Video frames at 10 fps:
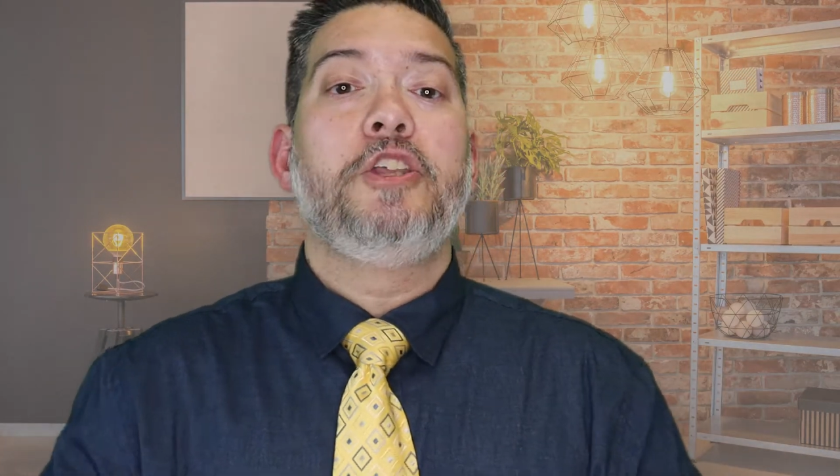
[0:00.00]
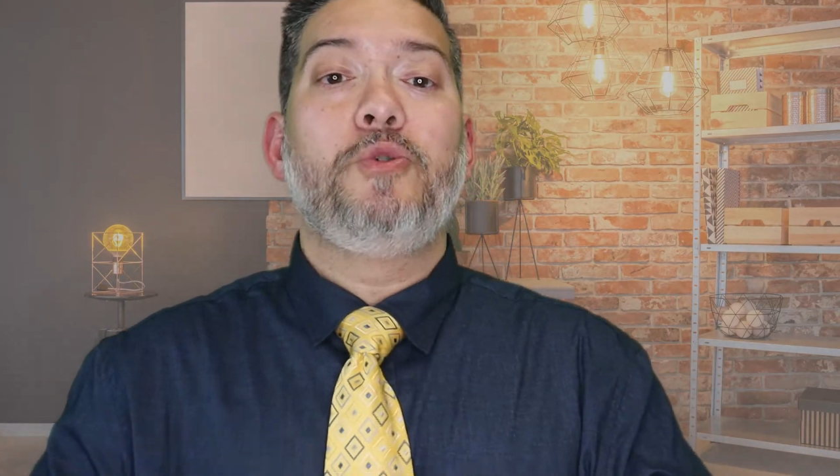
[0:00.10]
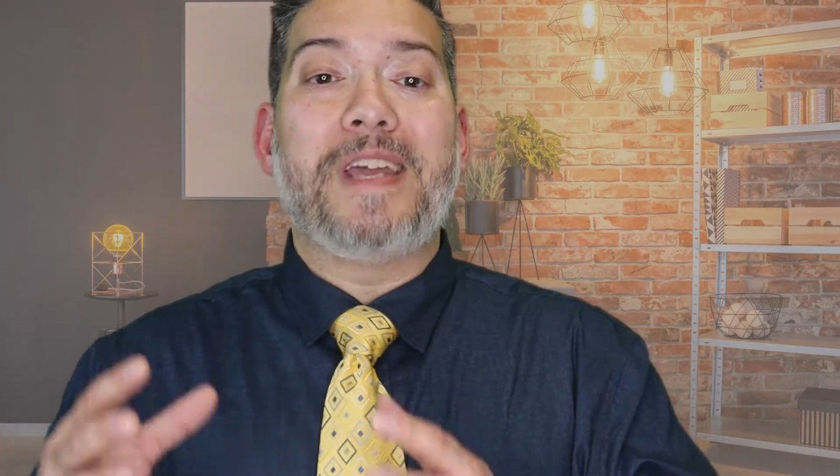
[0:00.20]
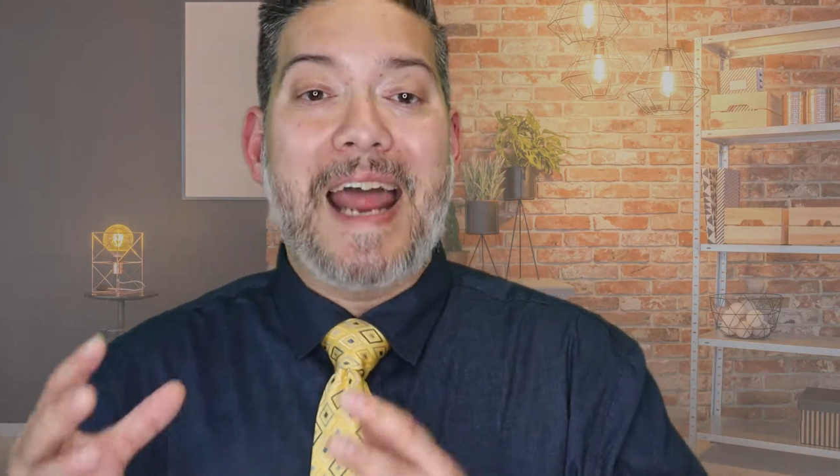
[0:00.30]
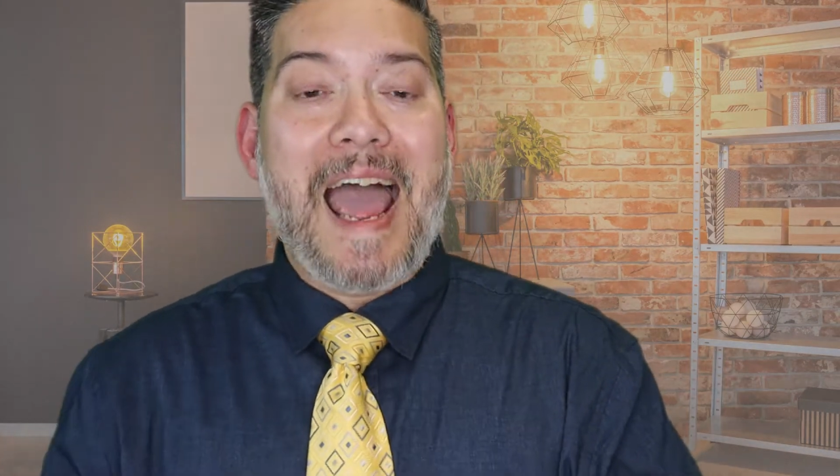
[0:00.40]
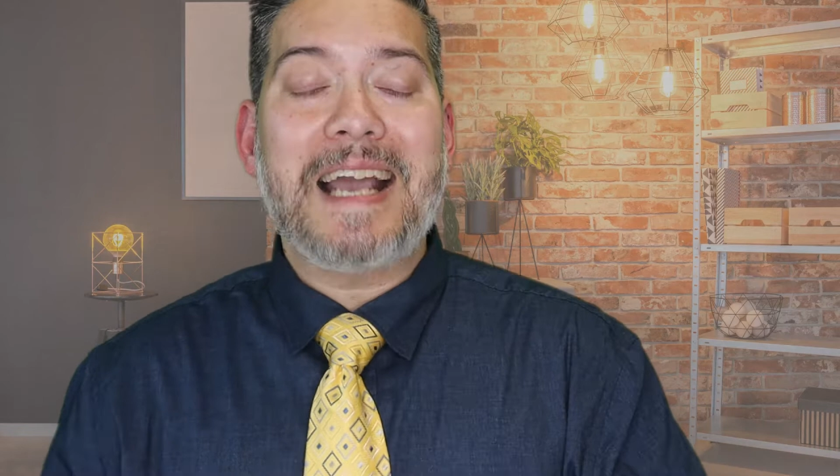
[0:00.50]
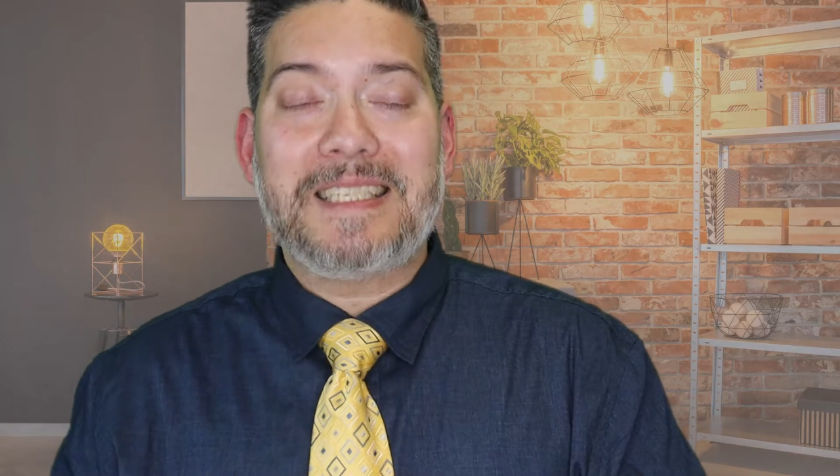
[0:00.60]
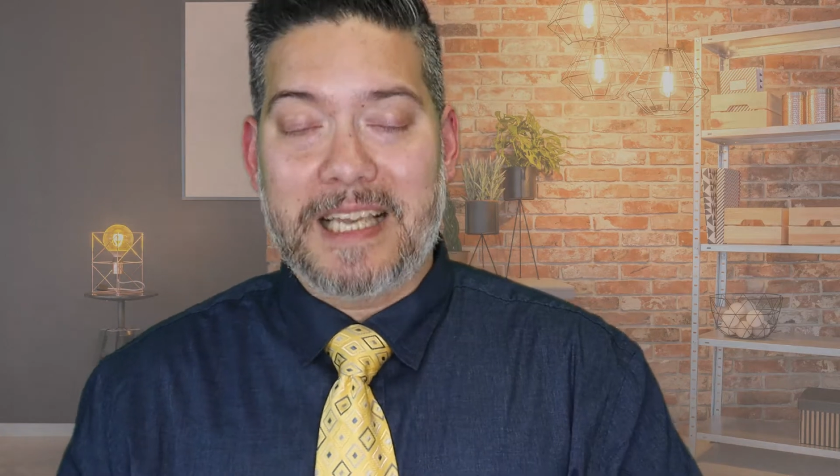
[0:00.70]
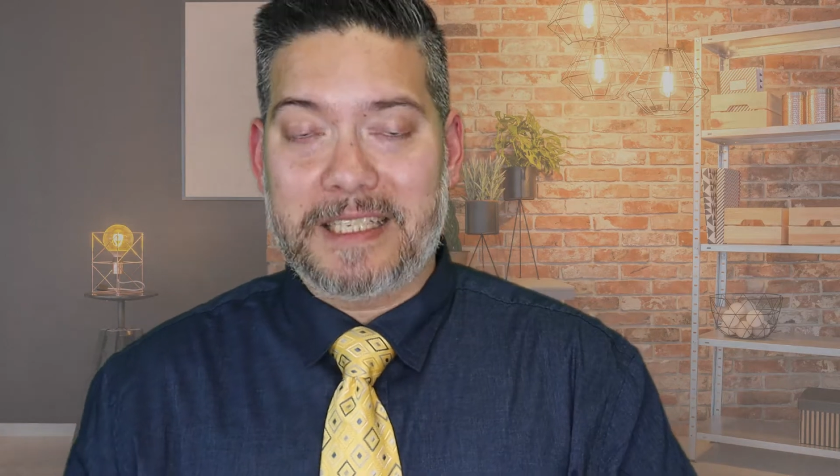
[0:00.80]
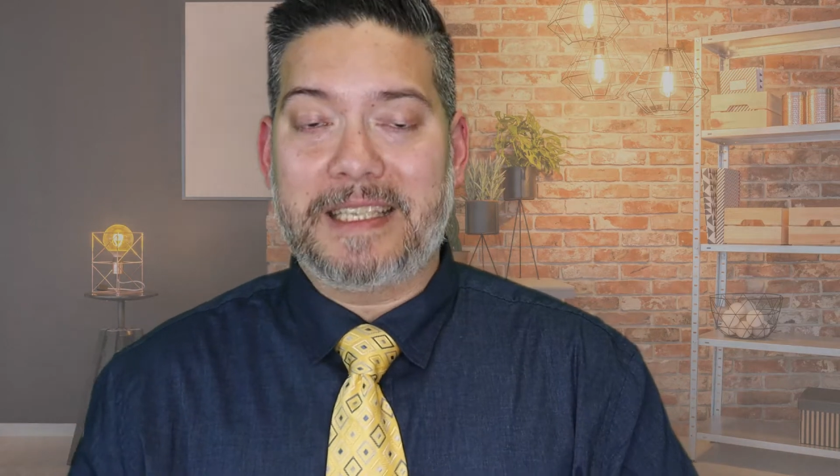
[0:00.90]
you can
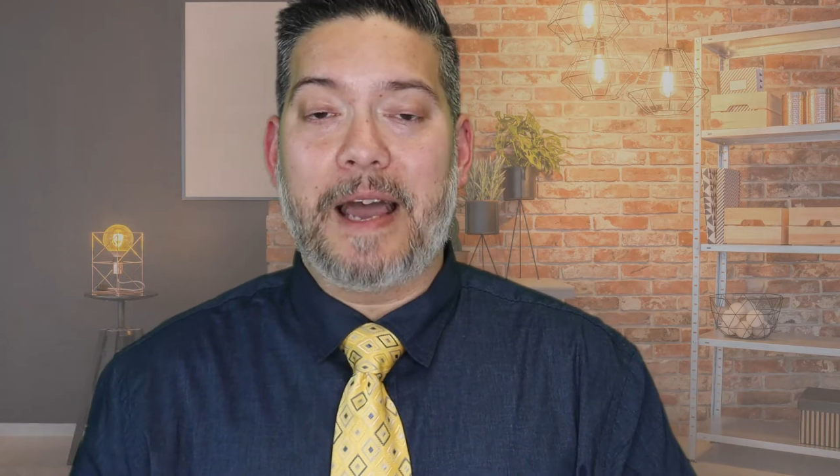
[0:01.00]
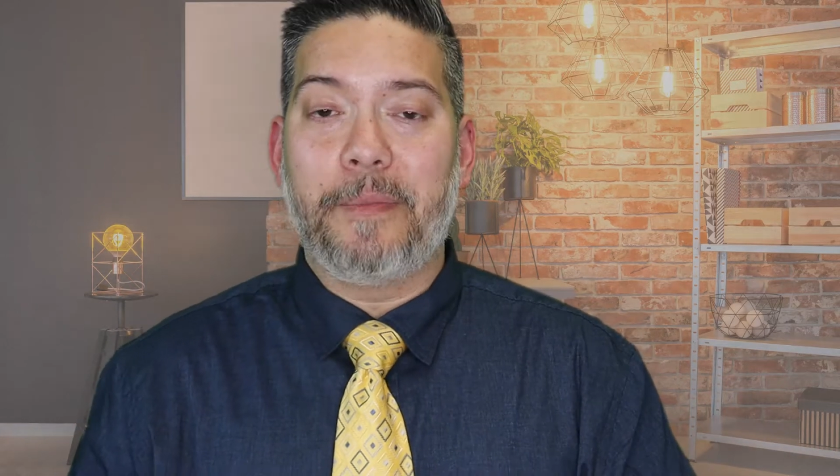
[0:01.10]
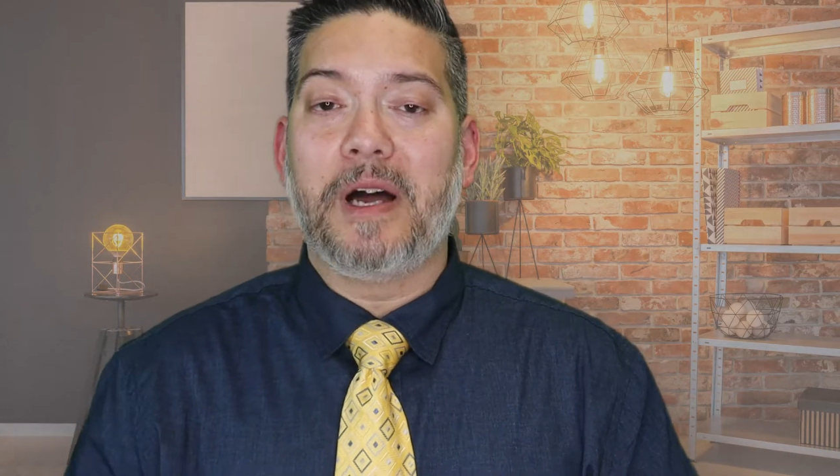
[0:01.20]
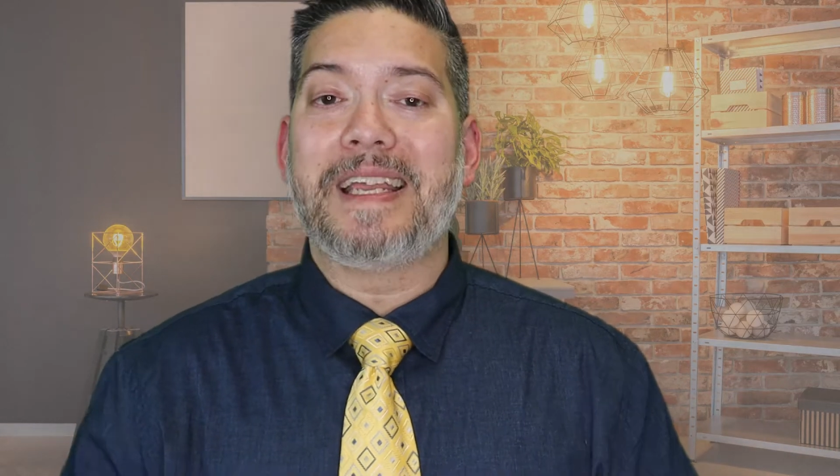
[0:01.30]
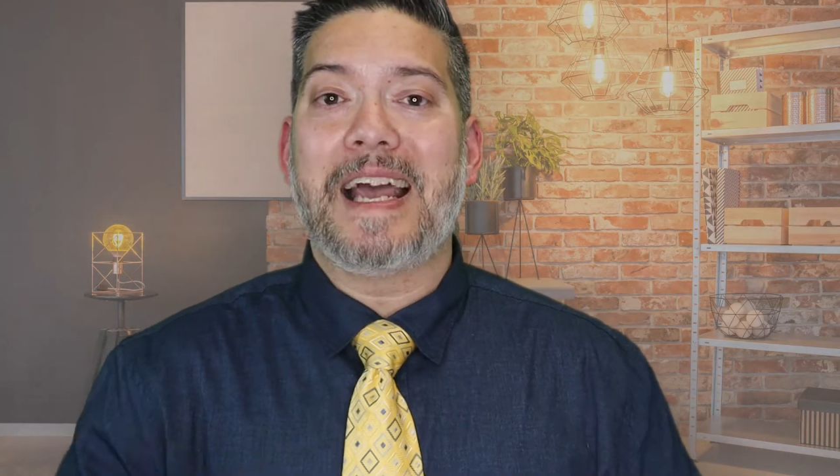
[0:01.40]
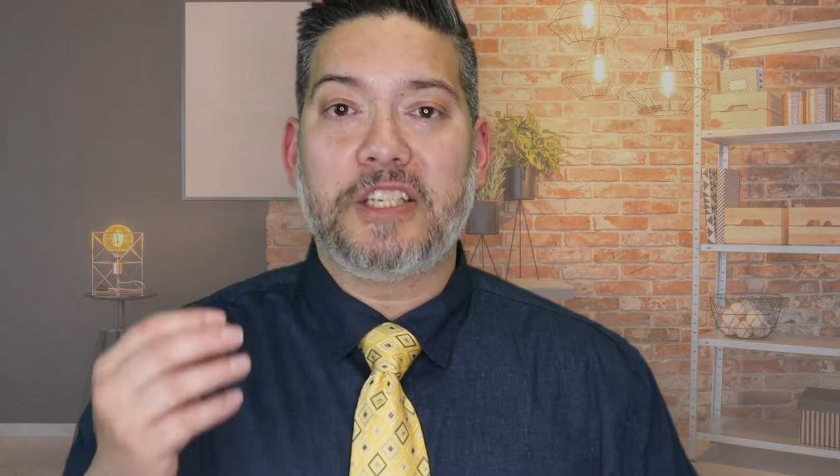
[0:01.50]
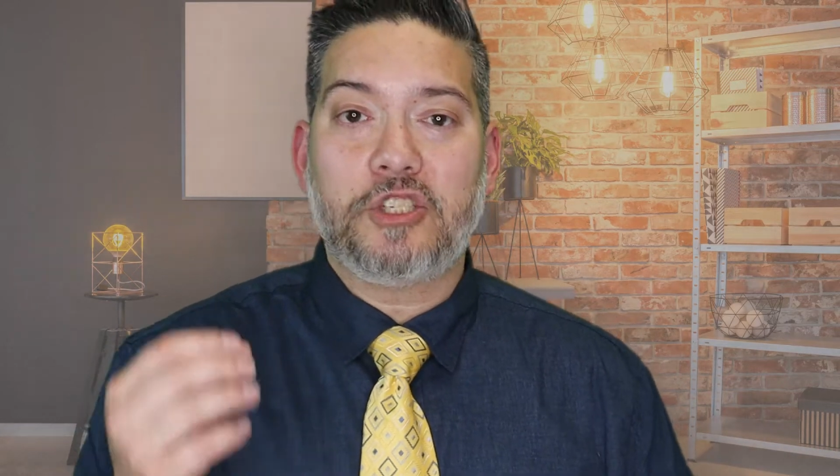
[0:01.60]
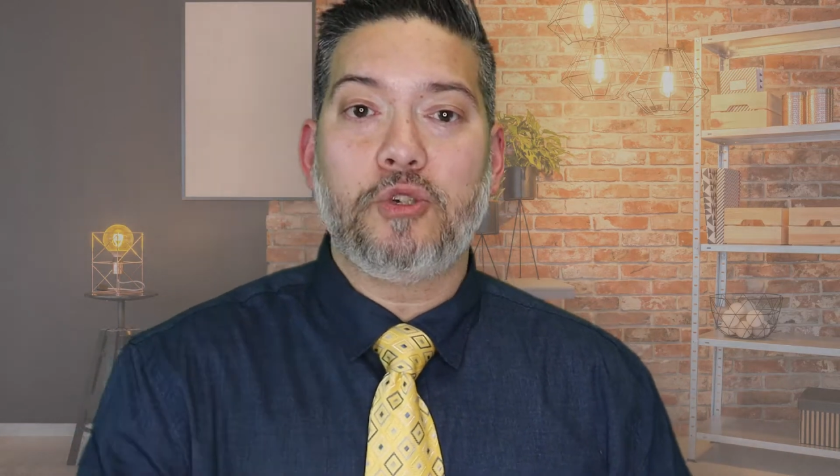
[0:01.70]
access that money as